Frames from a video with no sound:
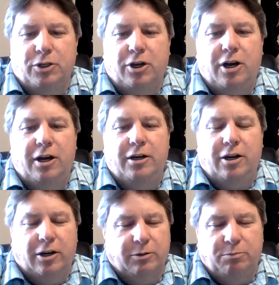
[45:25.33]

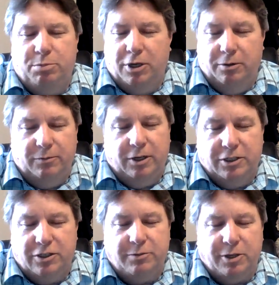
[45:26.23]
Bernard,
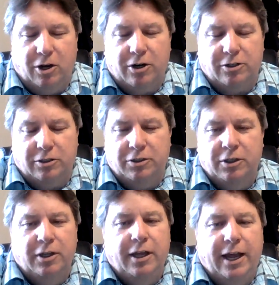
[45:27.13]
Arnold,
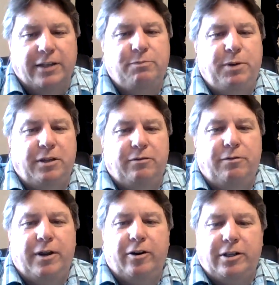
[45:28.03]
has been
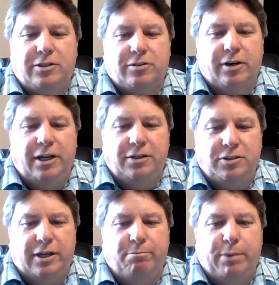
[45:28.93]
very
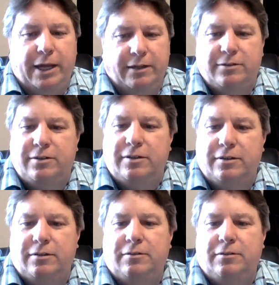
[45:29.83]
strange at best.